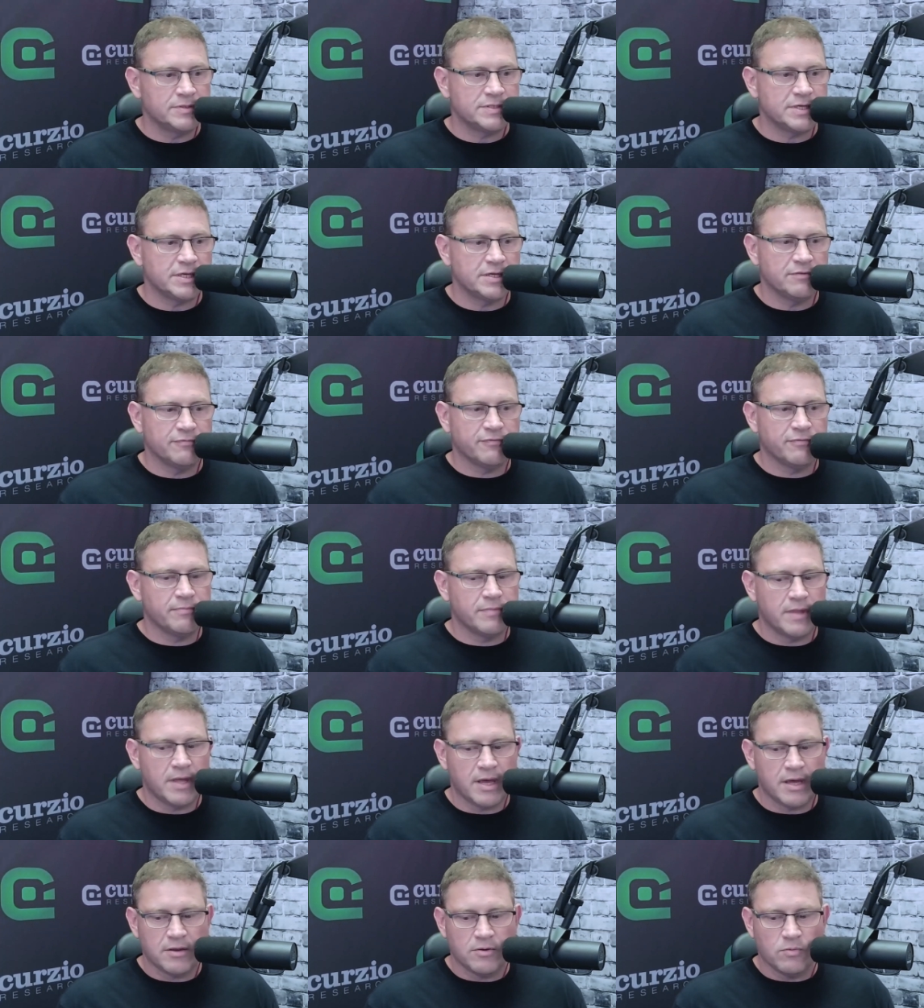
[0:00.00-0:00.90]
would tell you from
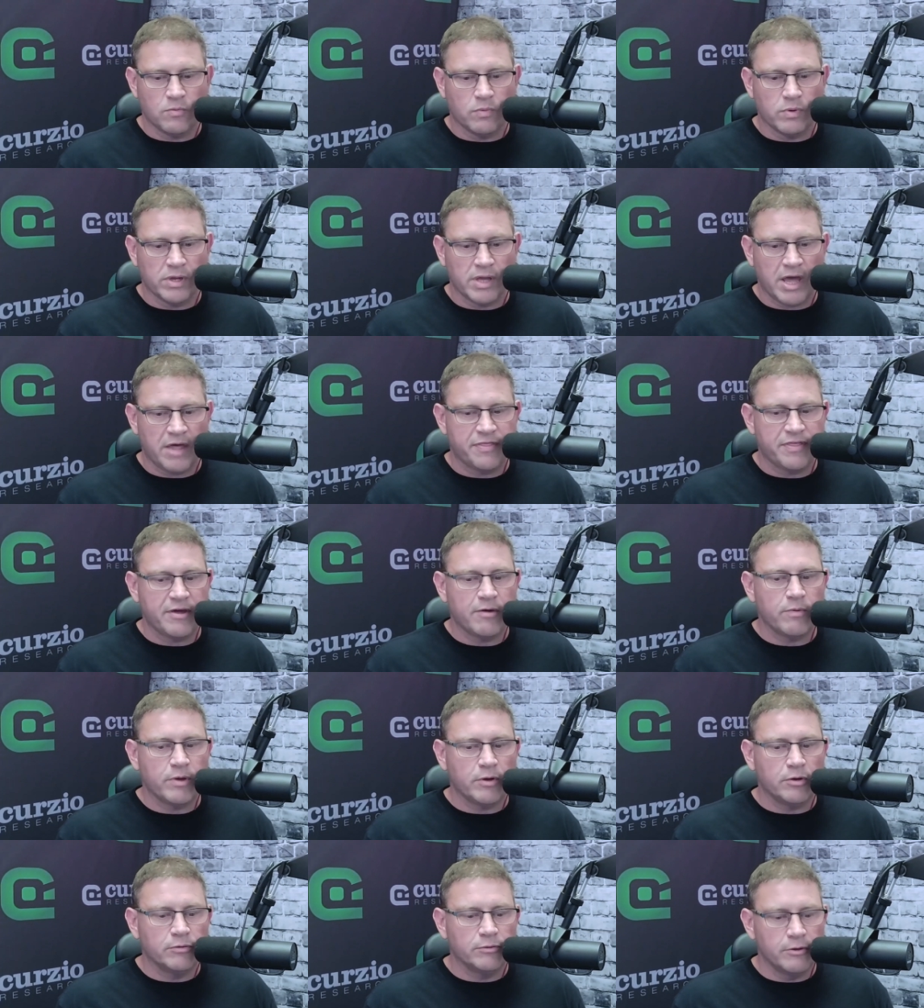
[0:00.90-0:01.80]
that we I think
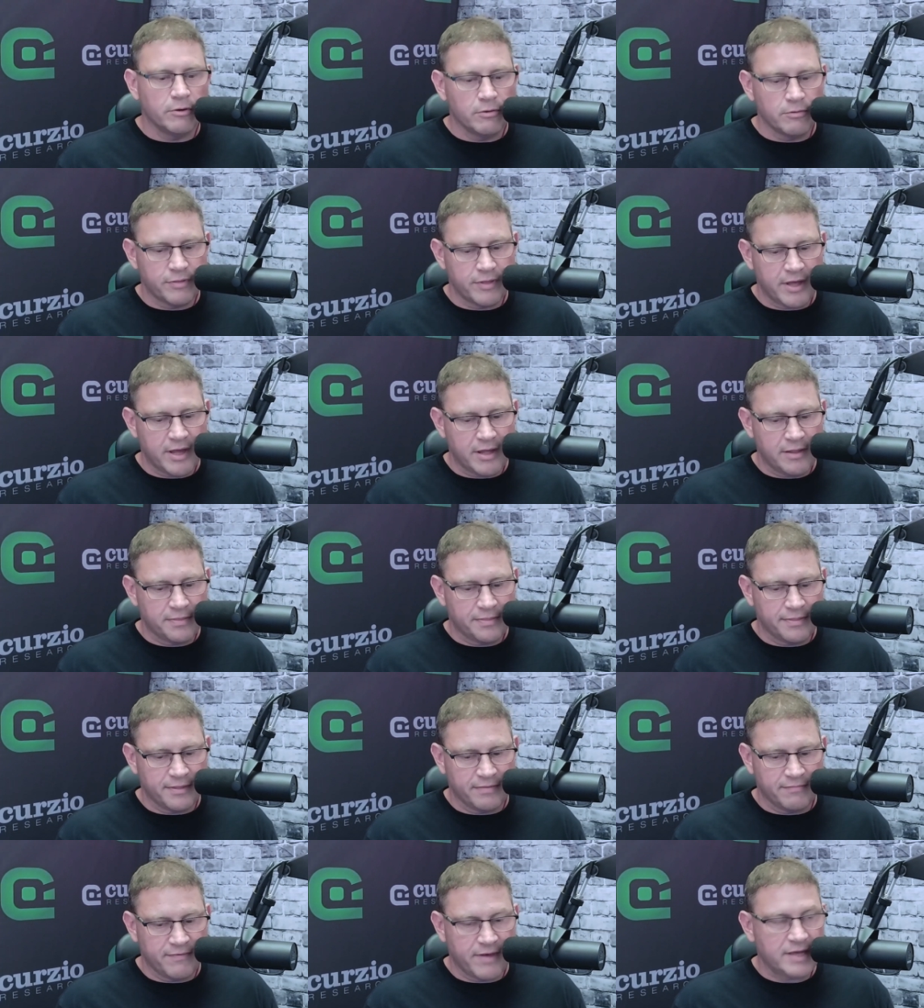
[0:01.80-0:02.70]
we all know that
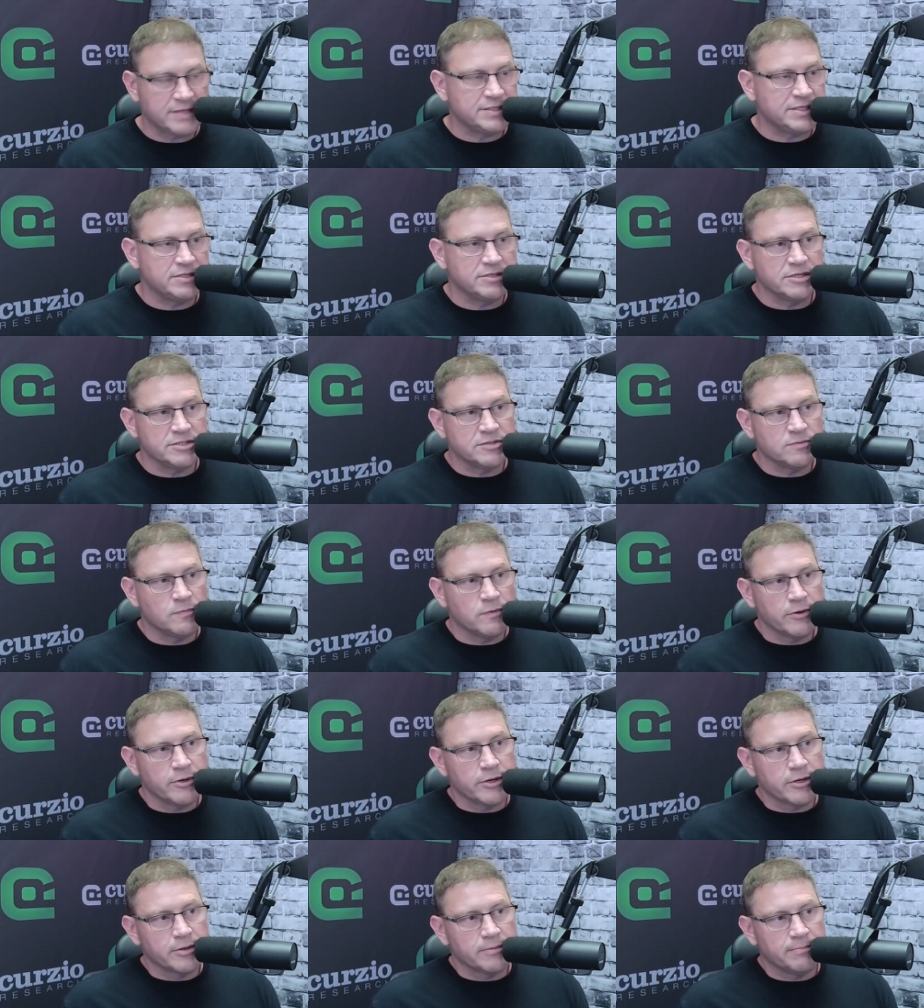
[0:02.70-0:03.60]
the vaccine doesn't
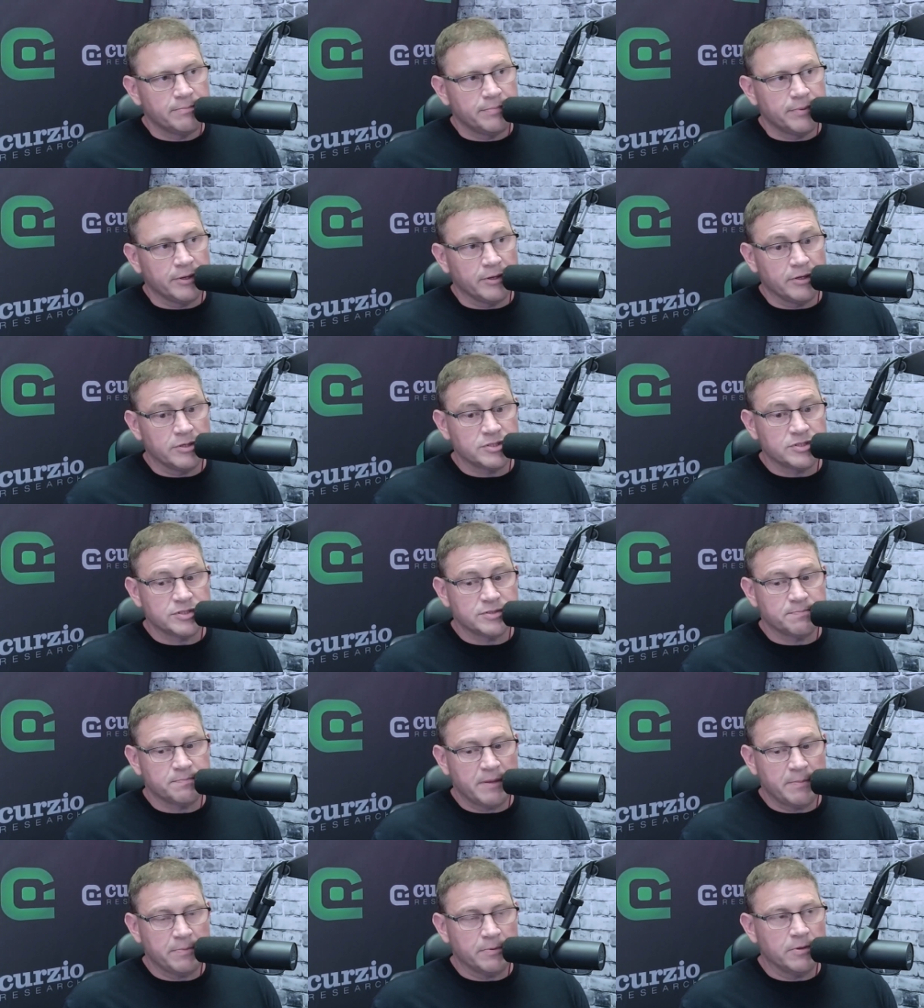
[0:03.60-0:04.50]
work because
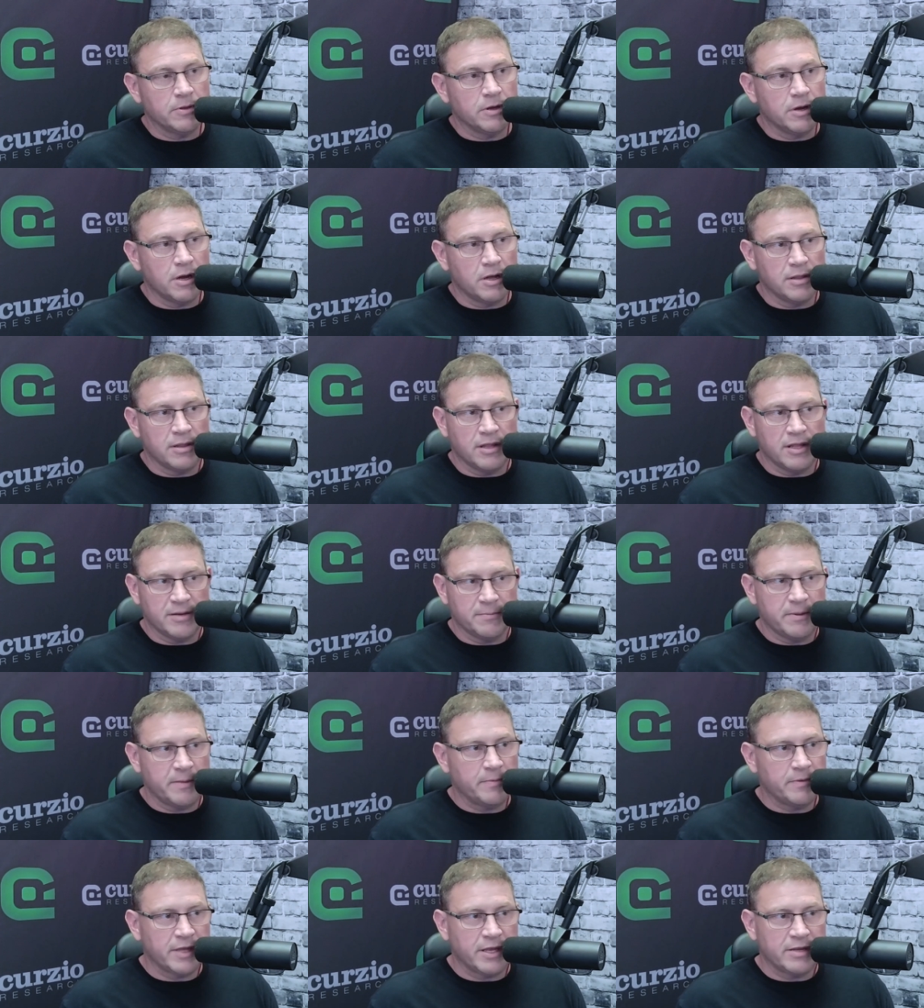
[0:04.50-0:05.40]
people, a lot of
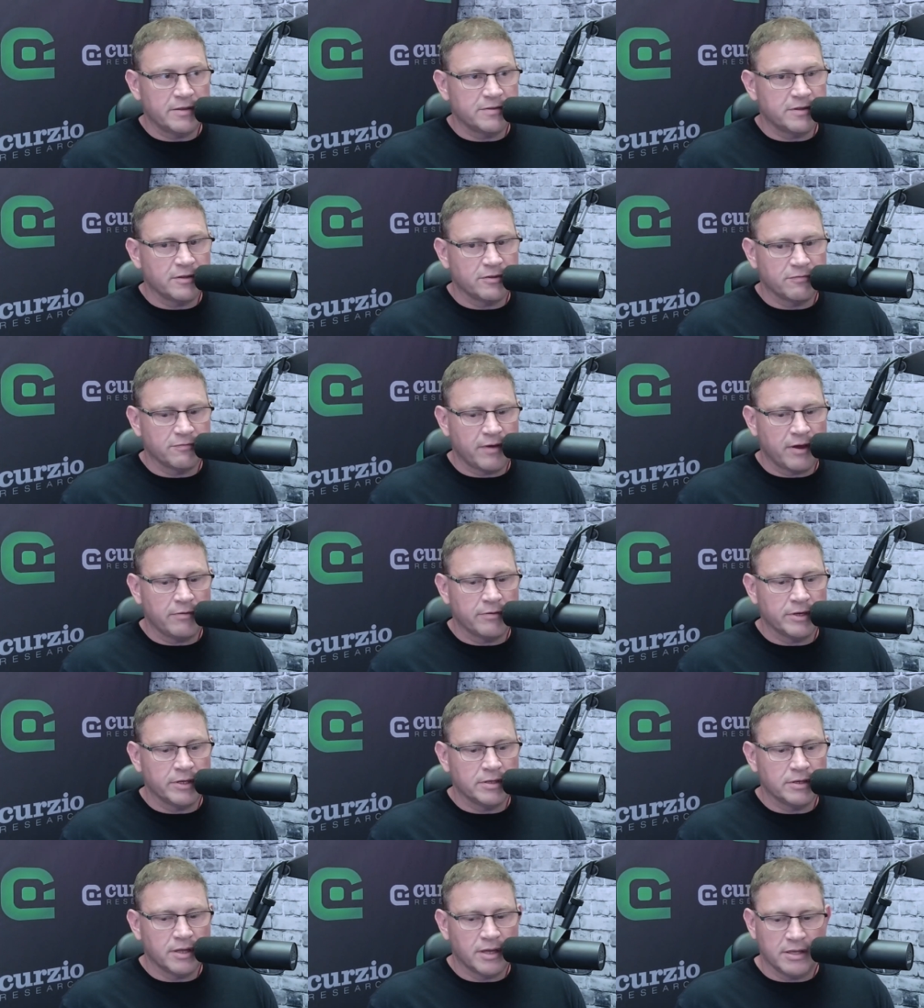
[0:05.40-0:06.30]
people get a Delta variant.